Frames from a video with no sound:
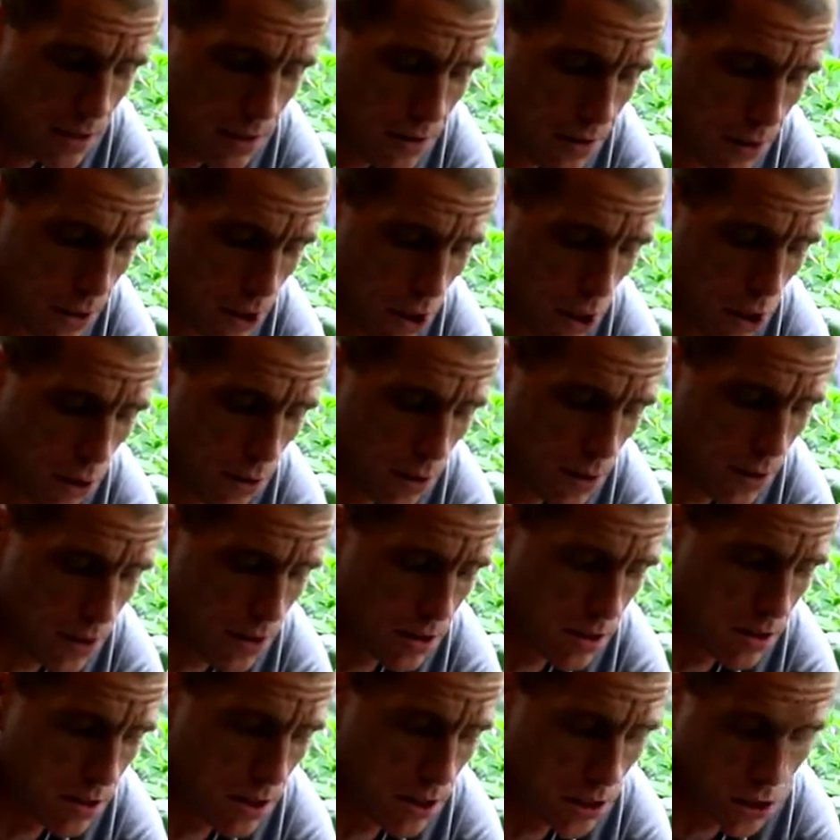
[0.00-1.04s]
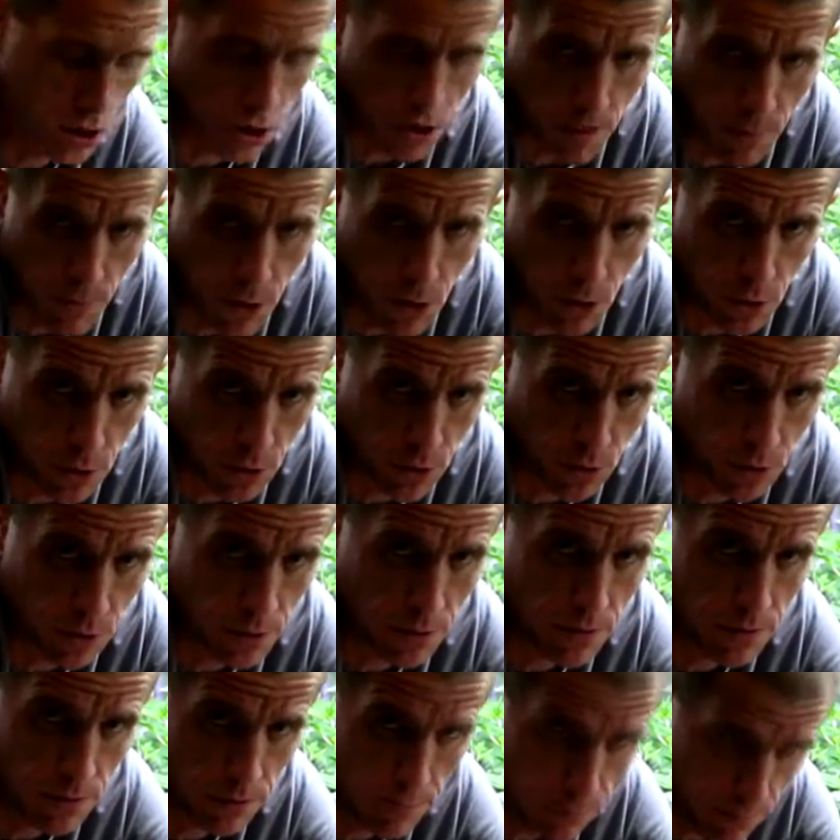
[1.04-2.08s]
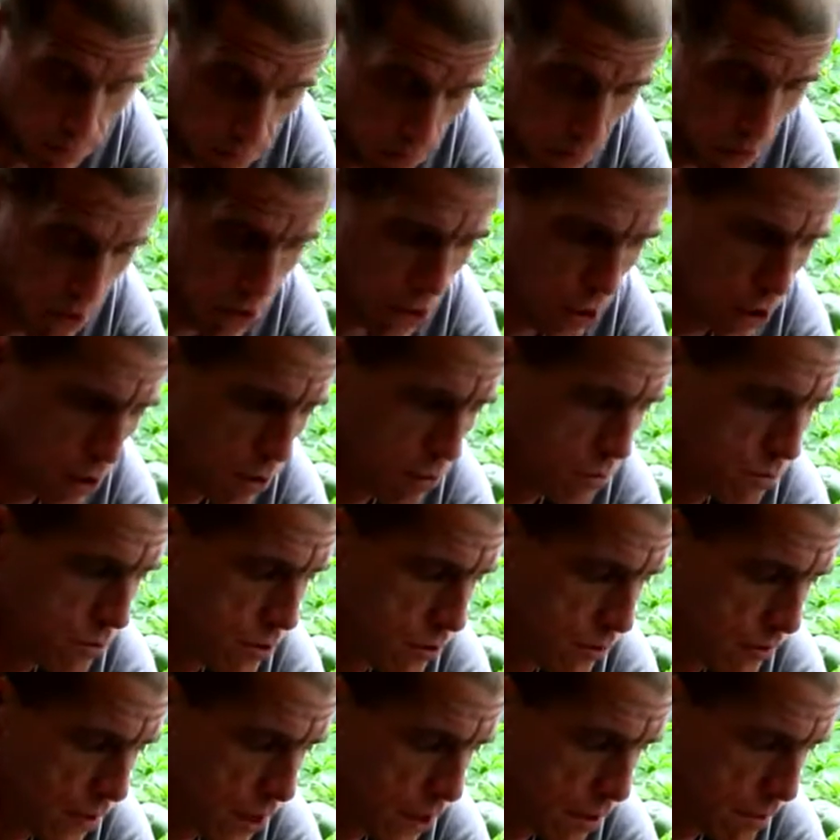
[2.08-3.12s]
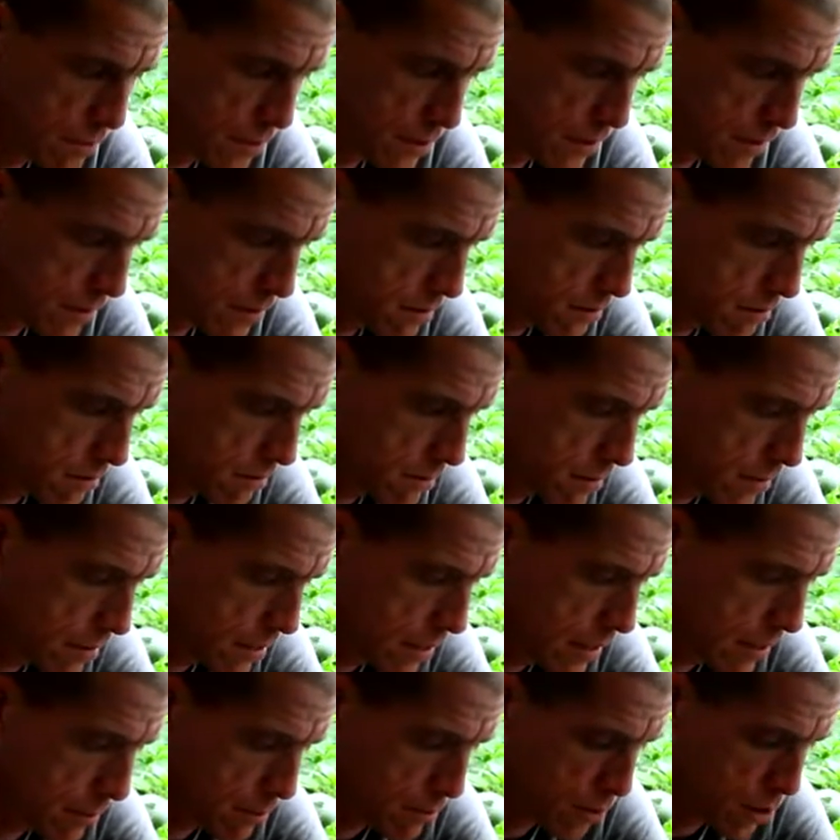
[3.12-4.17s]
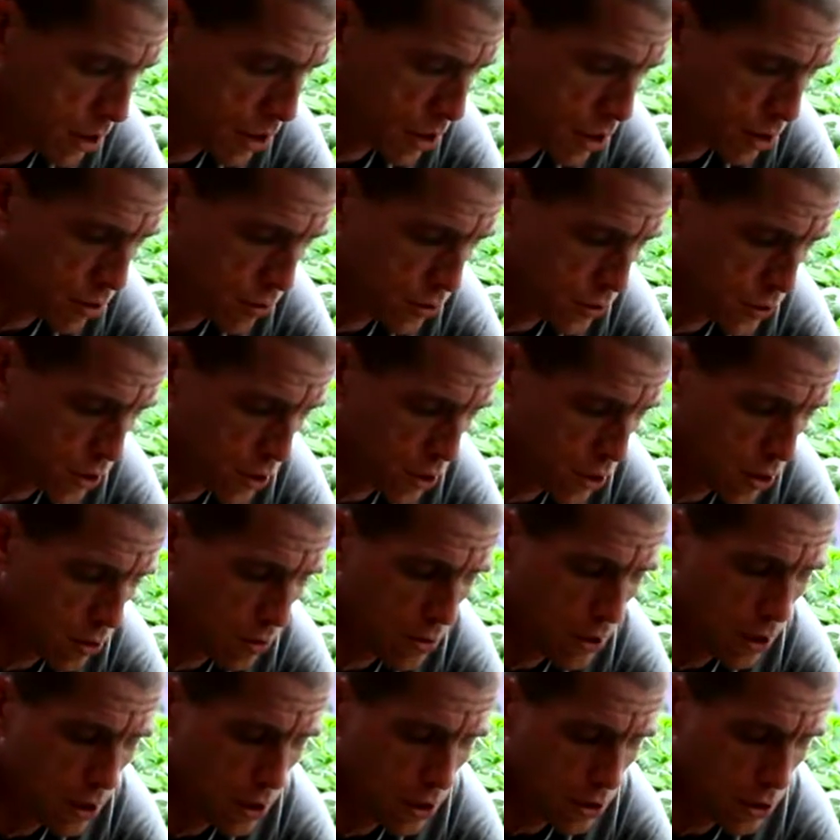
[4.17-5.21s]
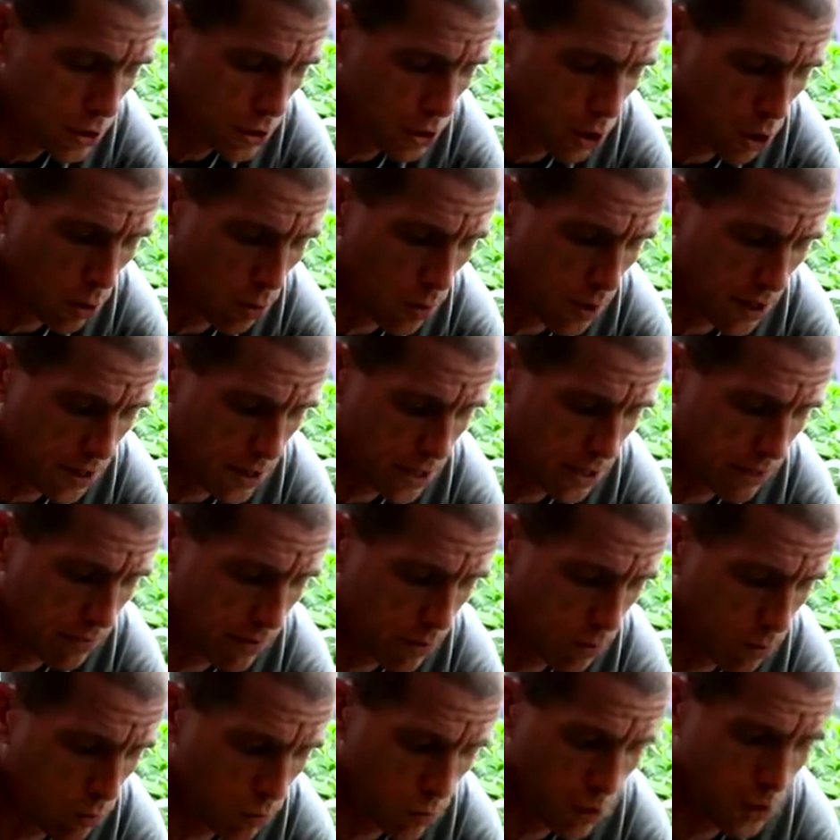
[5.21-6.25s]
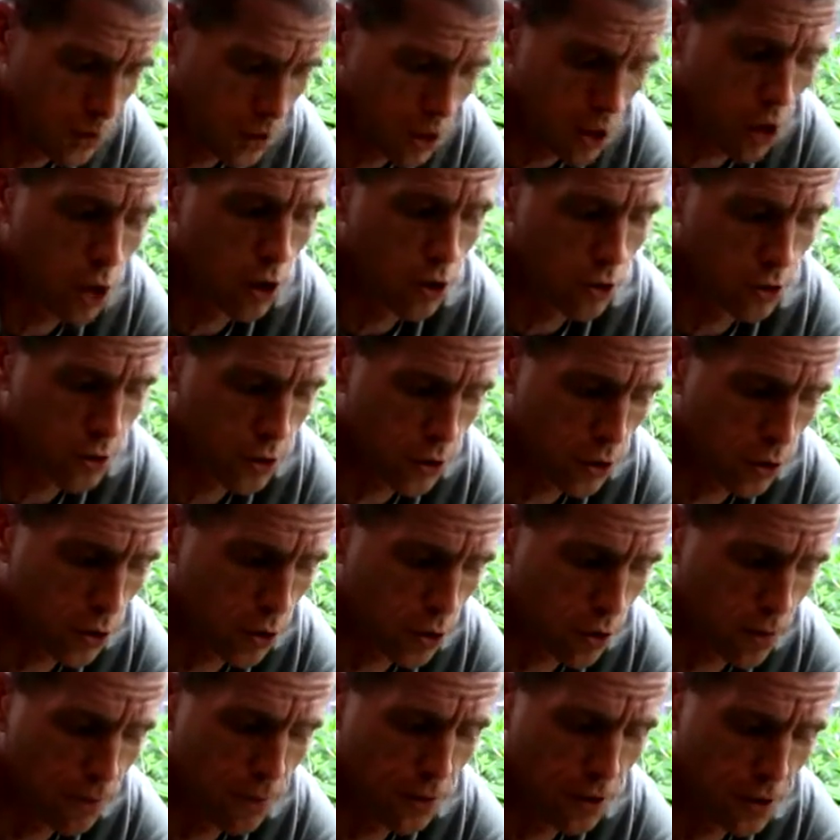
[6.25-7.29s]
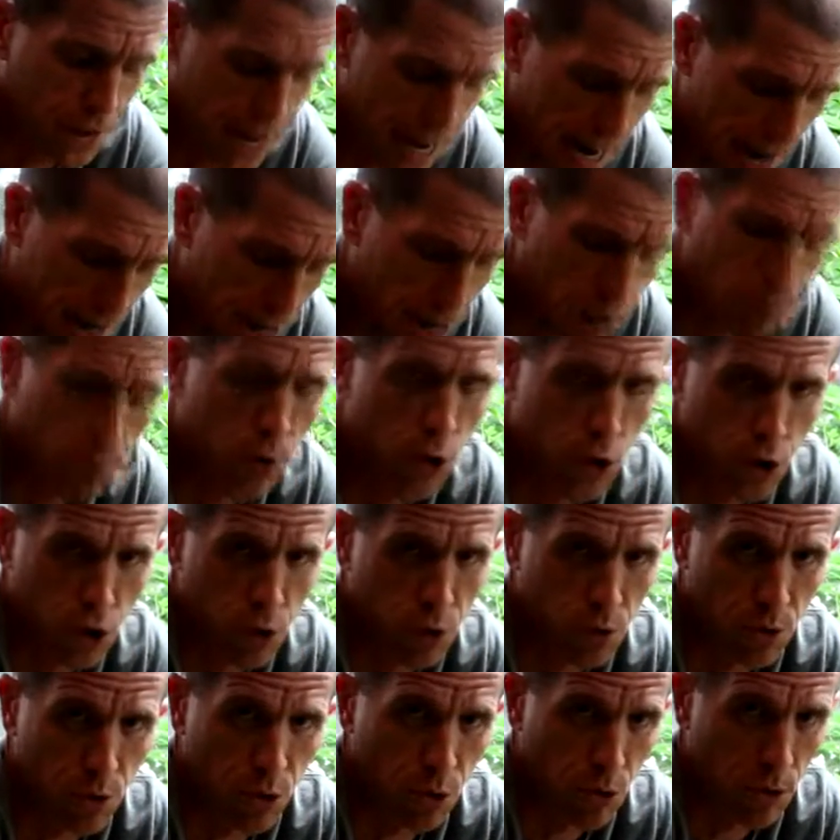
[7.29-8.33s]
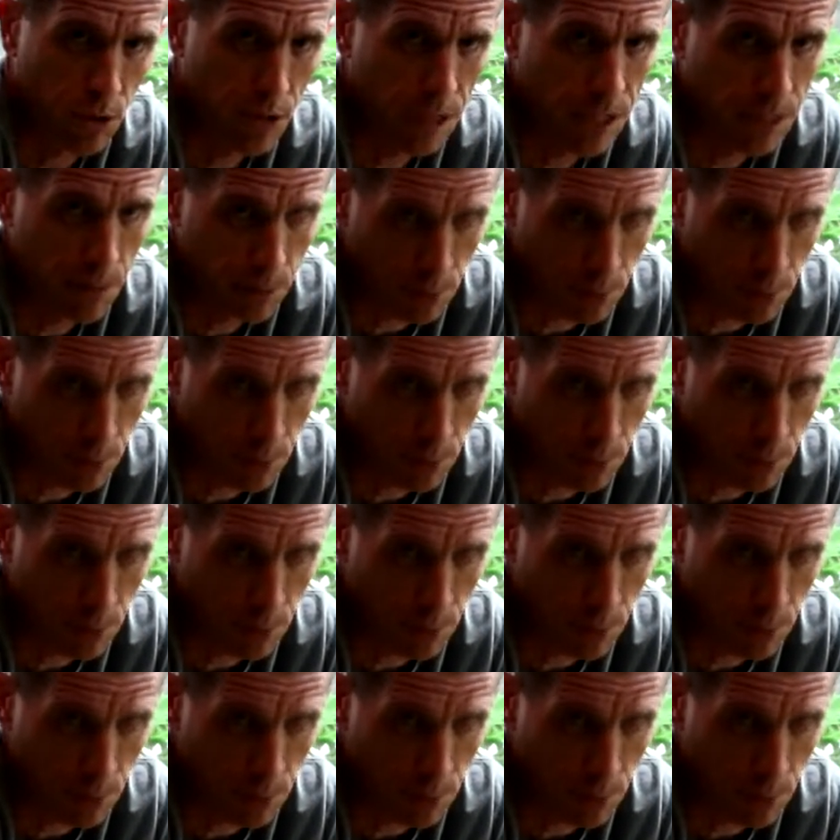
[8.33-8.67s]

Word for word: you know, it's a small little, you know, developing embryo, so you don't want to give it really hard soil for it to have to push through. It